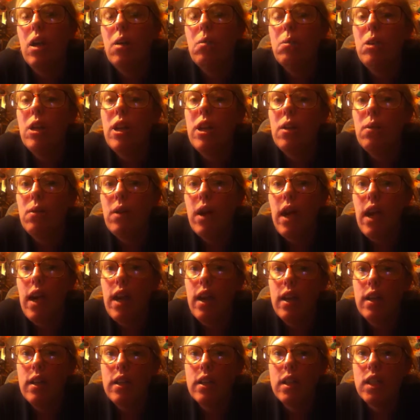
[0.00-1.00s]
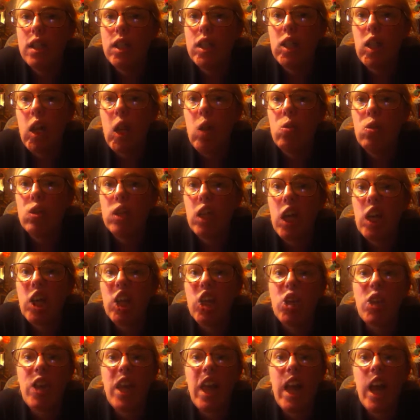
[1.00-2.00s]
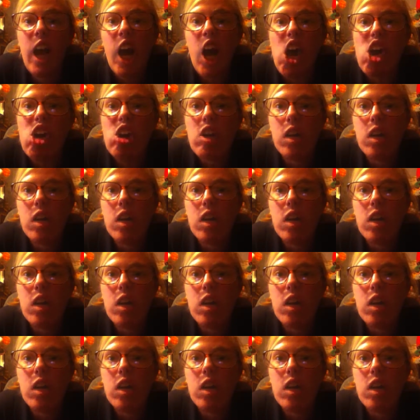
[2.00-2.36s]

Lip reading: But anyway, I will talk to you later.